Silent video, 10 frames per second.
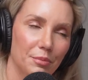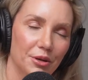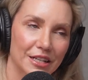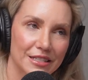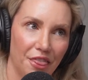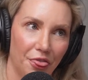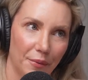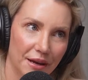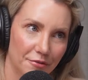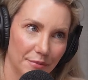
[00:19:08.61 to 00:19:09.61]
products and
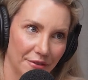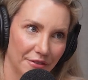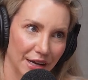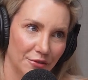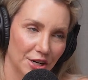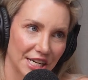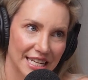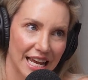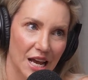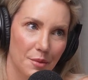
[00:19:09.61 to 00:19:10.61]
3 of my favorite
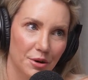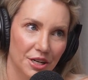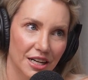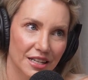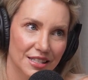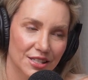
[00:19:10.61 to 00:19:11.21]
hair products.